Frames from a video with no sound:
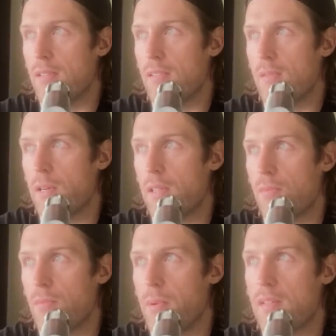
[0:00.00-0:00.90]
the
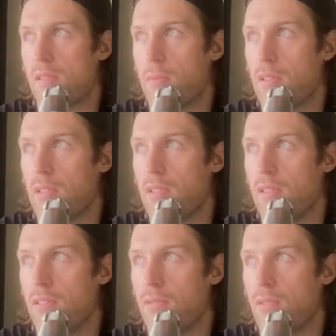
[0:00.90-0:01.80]
spectrum of
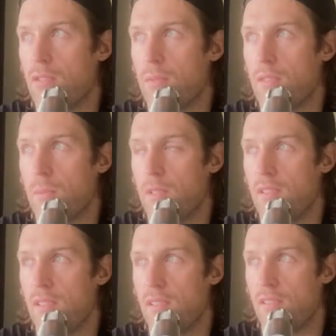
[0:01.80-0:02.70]
possibilities for the human
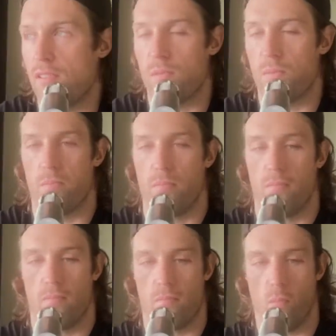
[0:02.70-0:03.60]
species is just
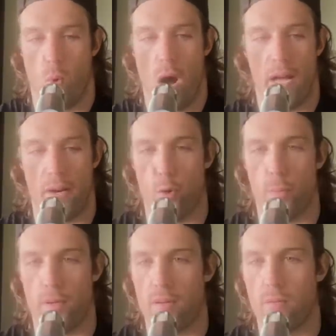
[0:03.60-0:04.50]
wide
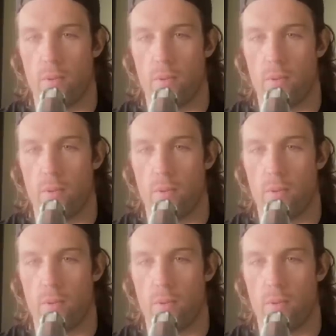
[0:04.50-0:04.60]
open.